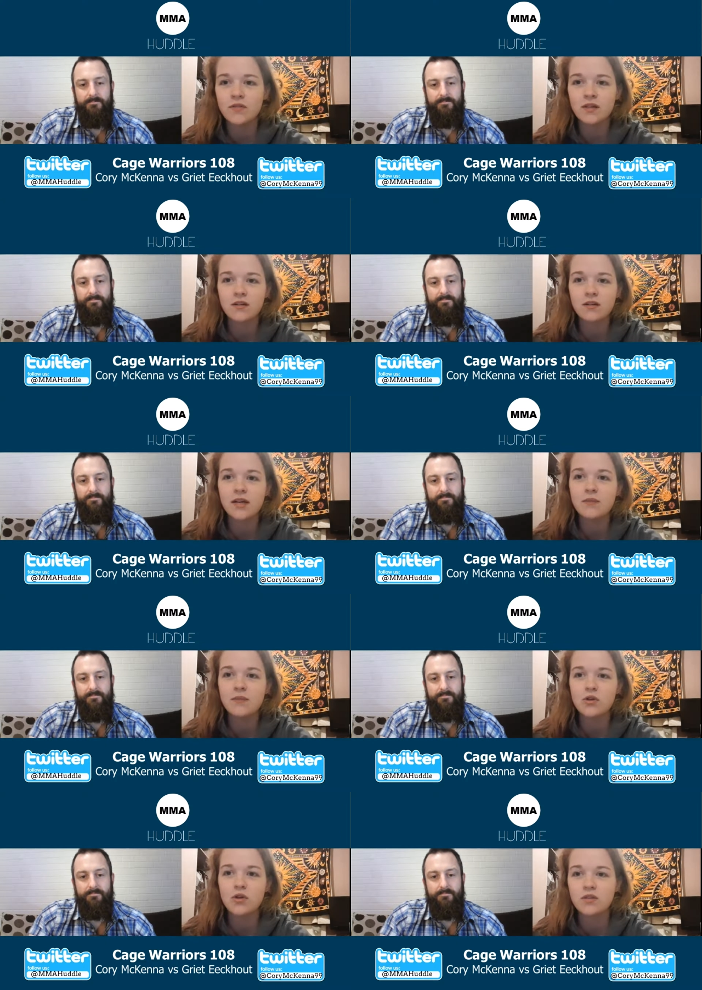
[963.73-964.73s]
Speaker 1: keeps you
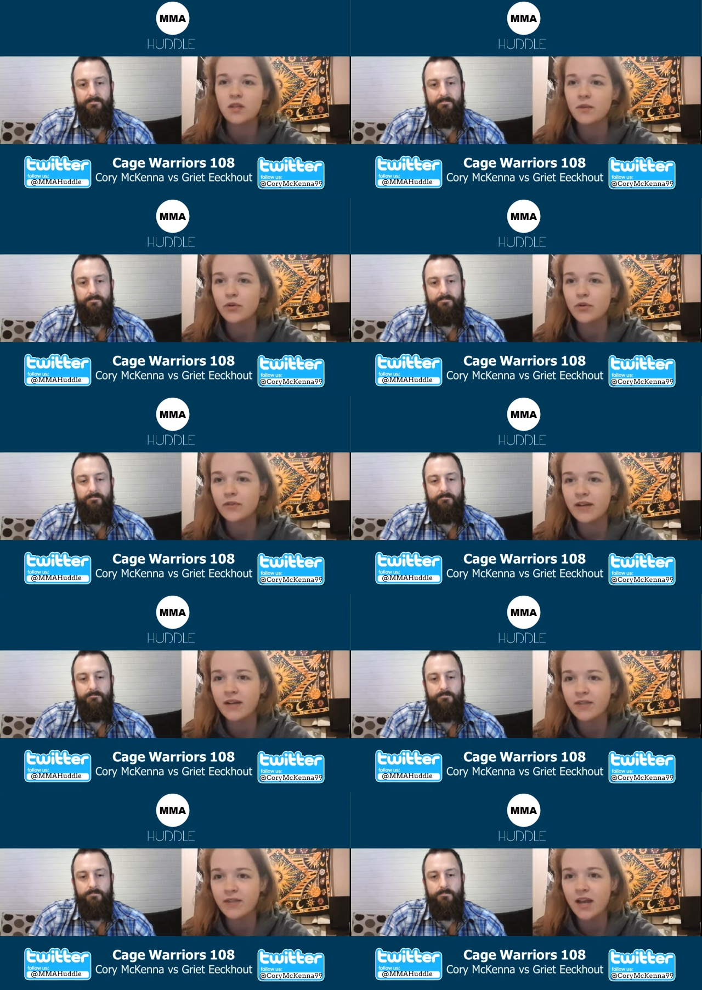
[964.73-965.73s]
constantly improving and everything
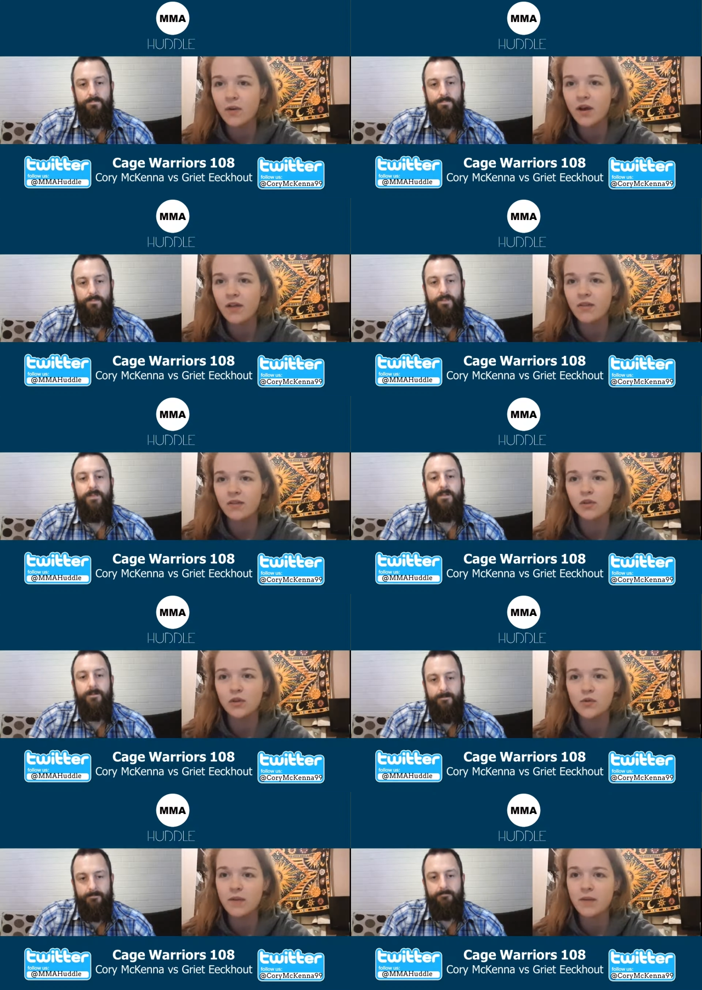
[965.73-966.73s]
anyway. I think if you lose that
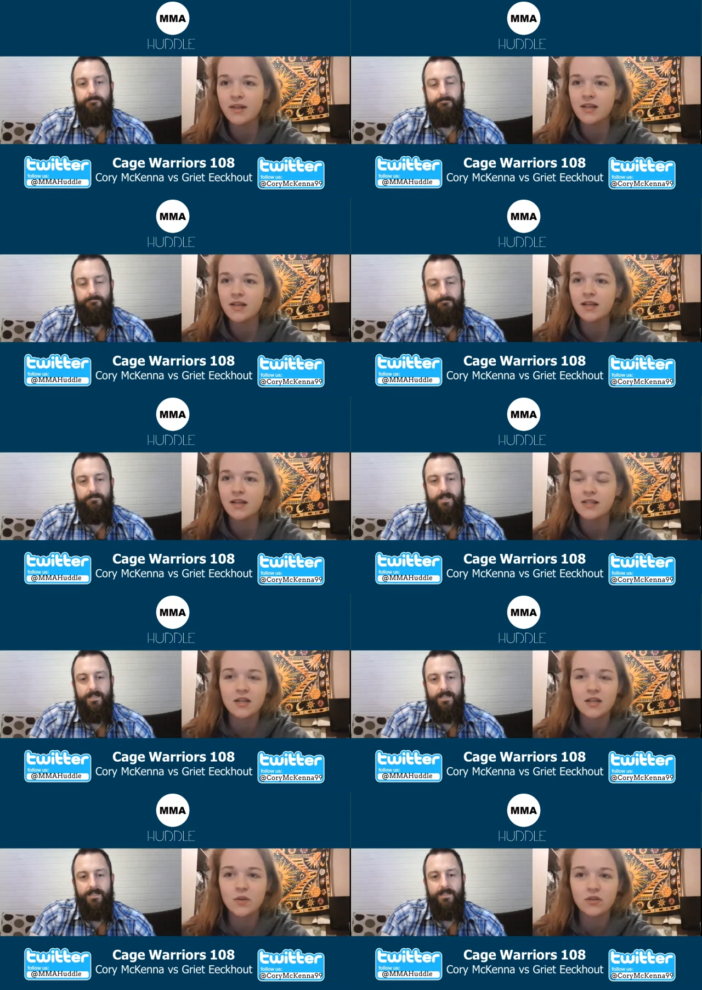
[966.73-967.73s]
mentality, that's when you
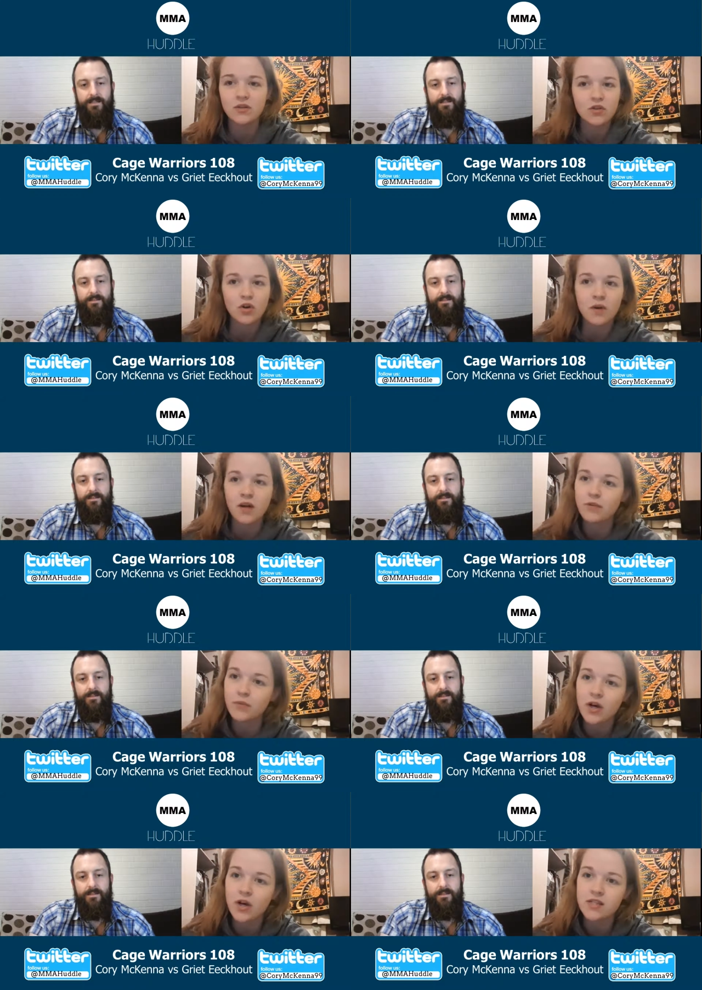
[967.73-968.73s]
stop kind of
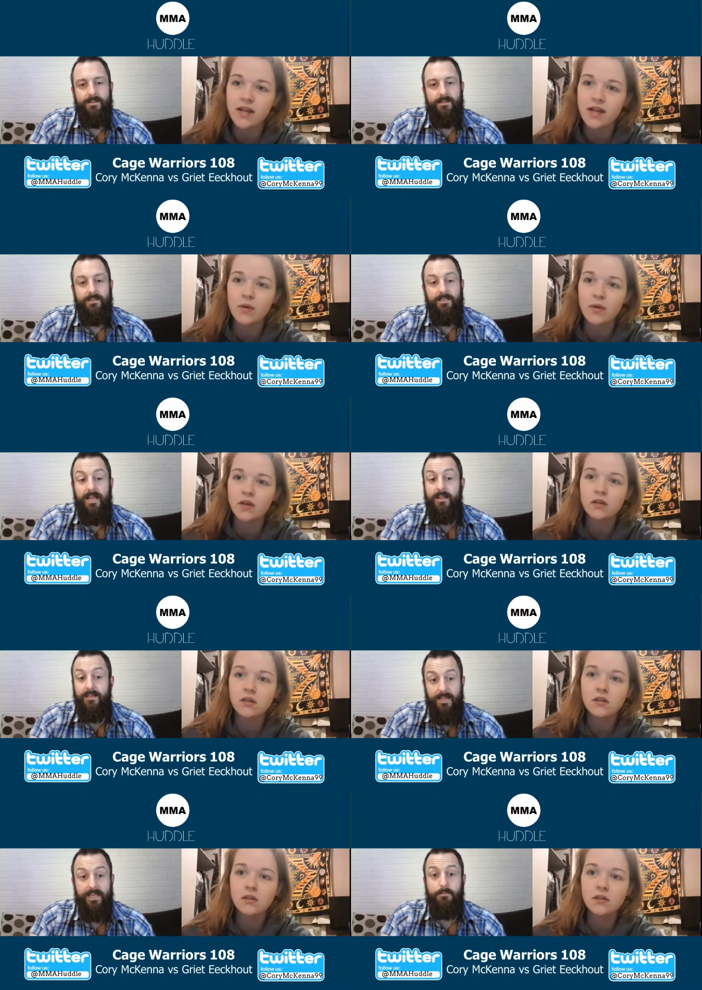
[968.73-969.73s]
progressing anyway.
Speaker 2: Yeah,
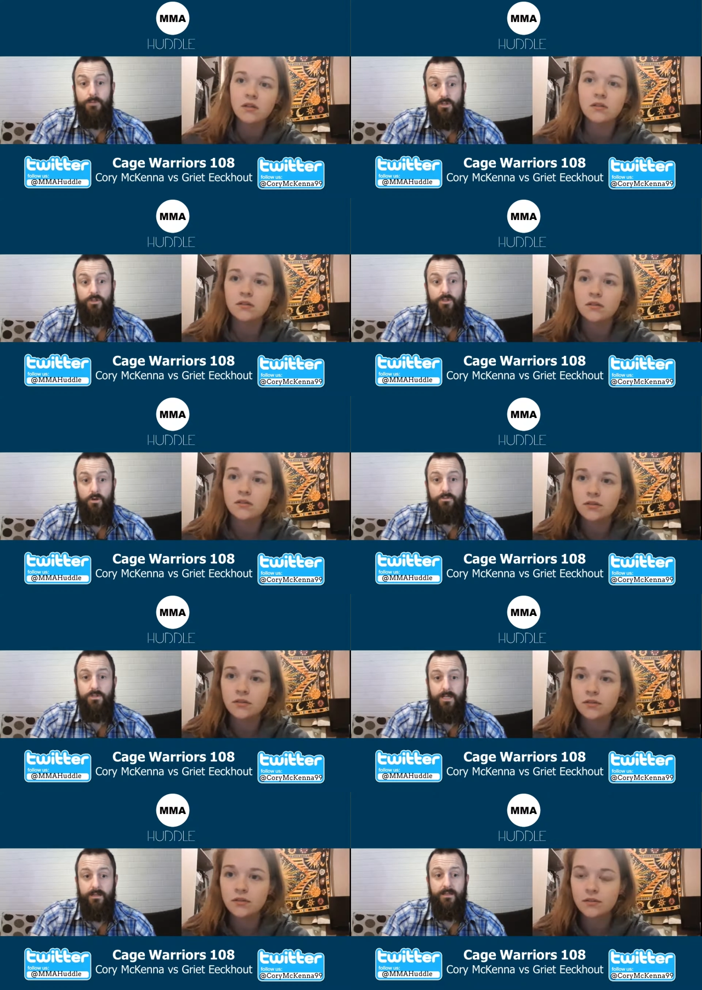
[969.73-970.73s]
it keeps you on your
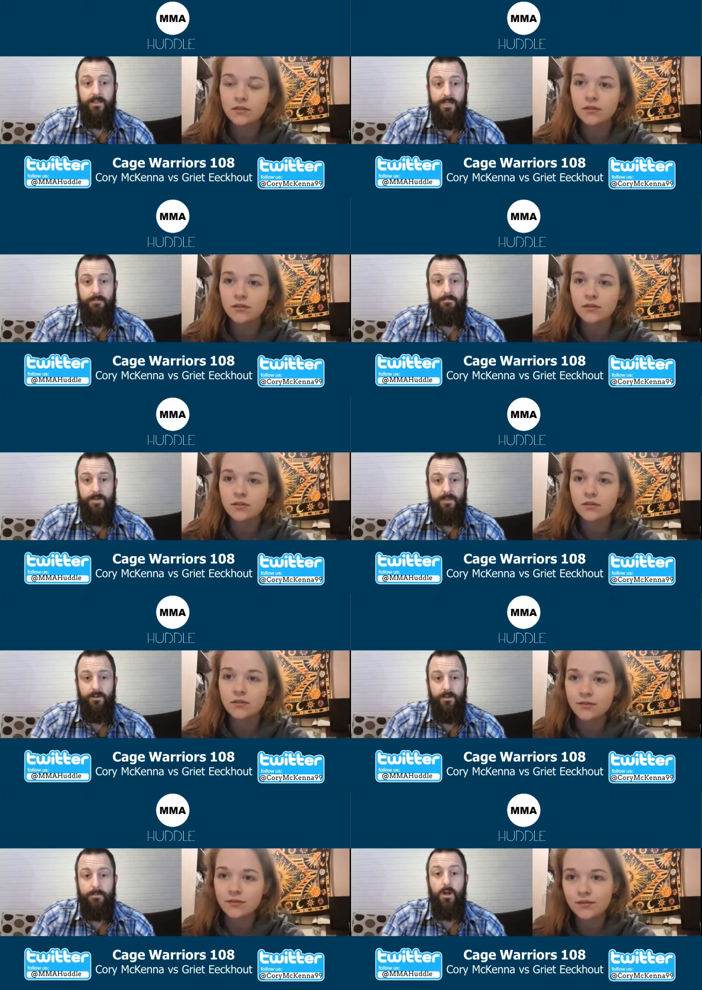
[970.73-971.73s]
toes, yeah.
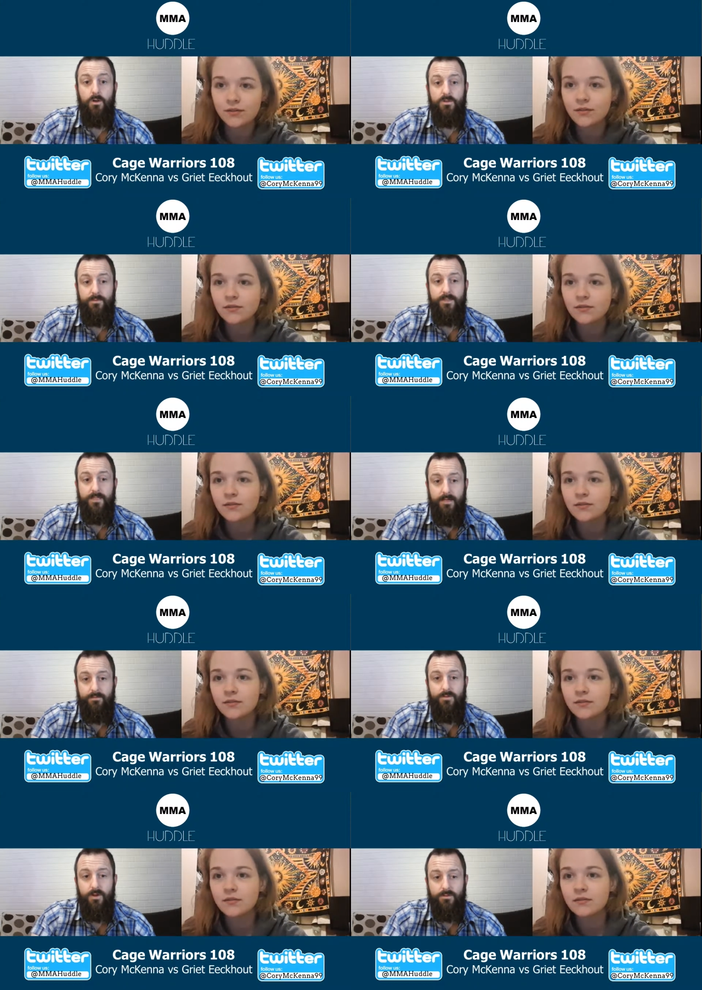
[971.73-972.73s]
You're being honest with
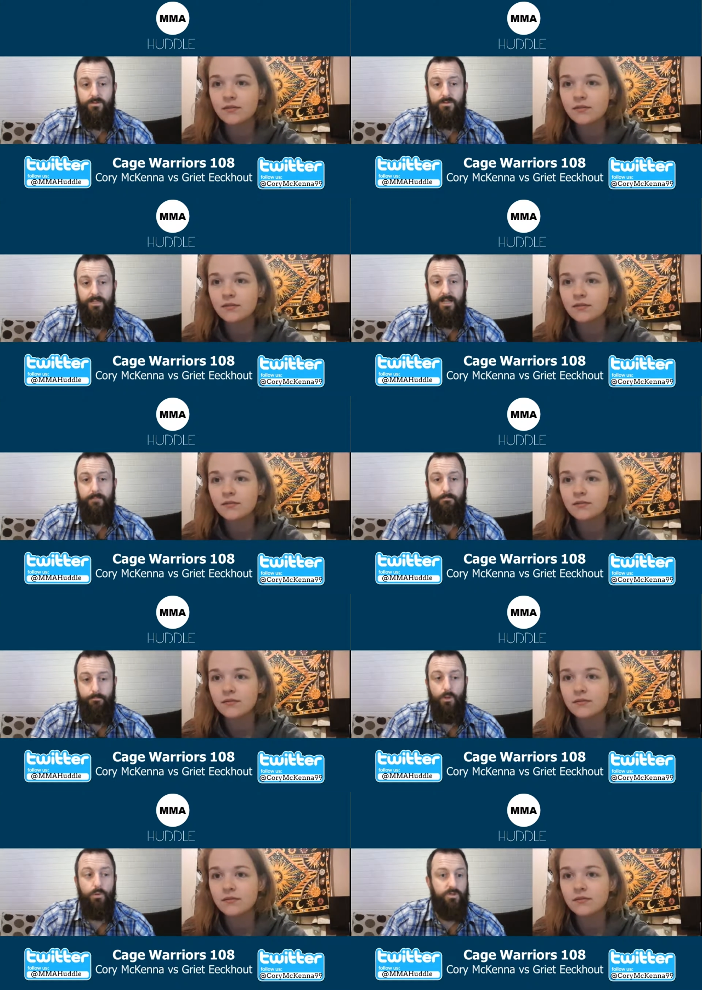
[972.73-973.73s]
yourself, not just sitting there
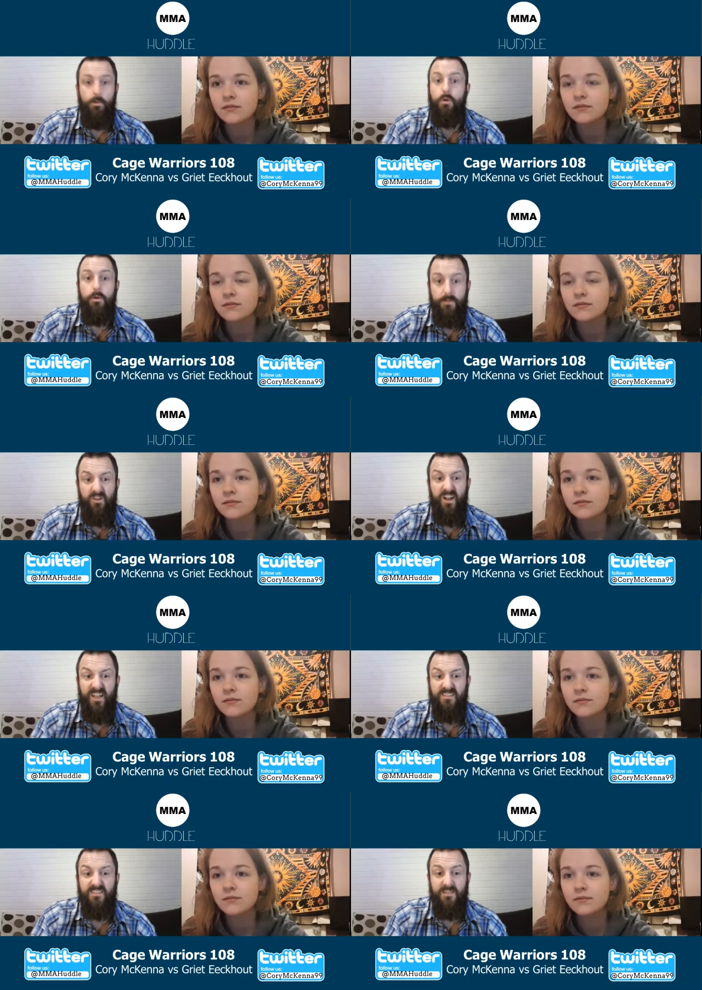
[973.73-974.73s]
blowing smoke up your
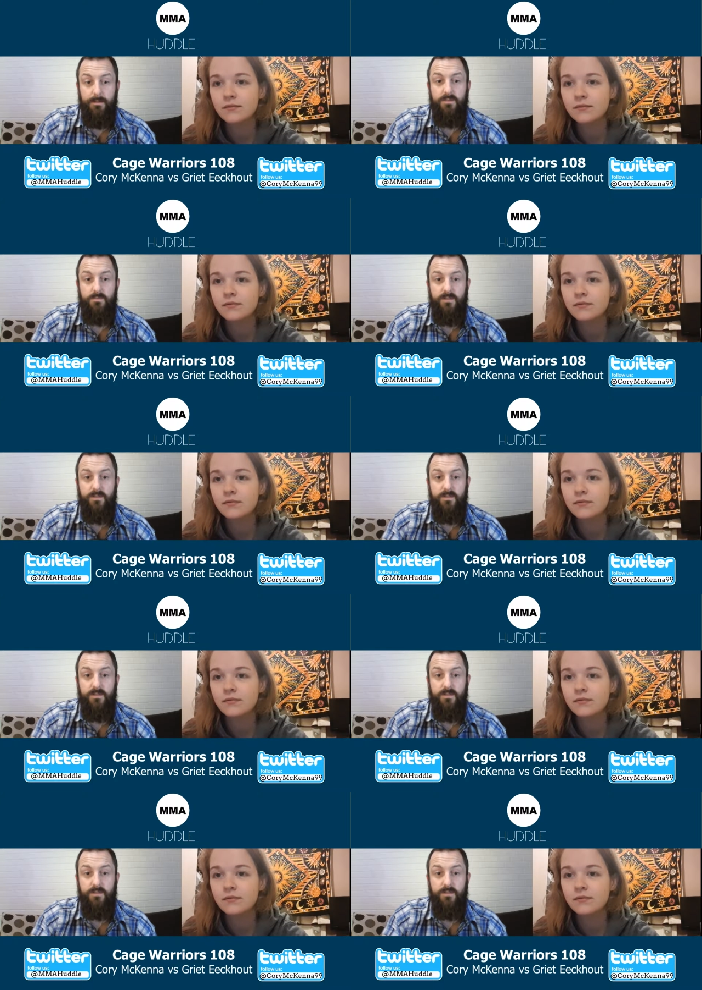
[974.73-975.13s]
ass is the best